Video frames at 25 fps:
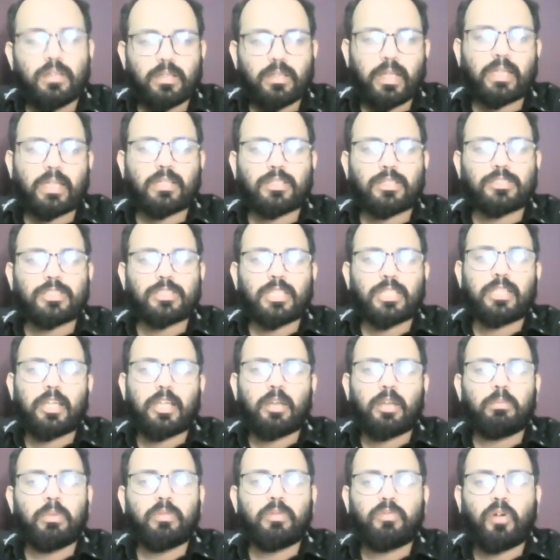nitrogen,
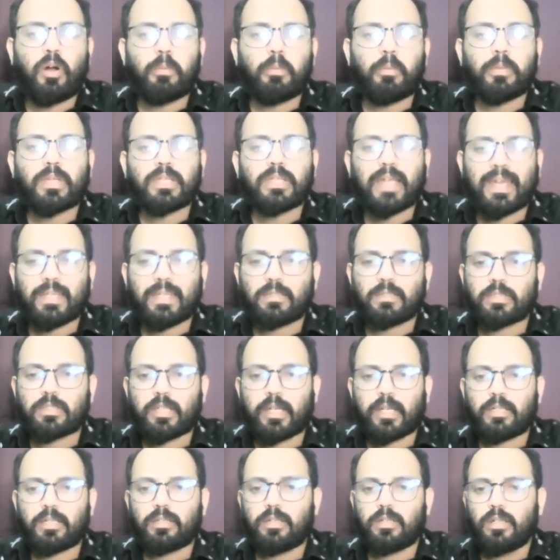they'll be forming
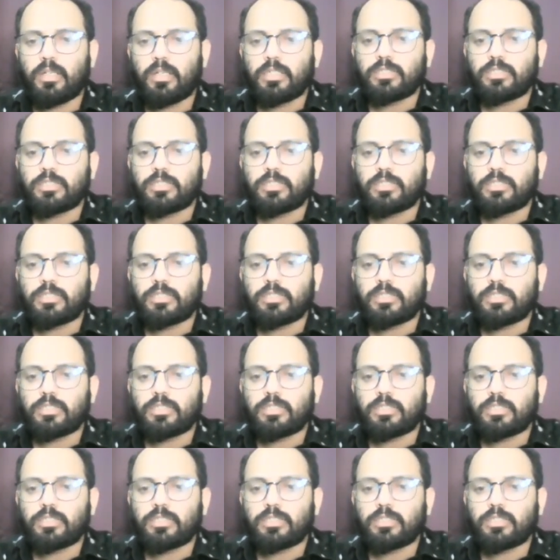nitride.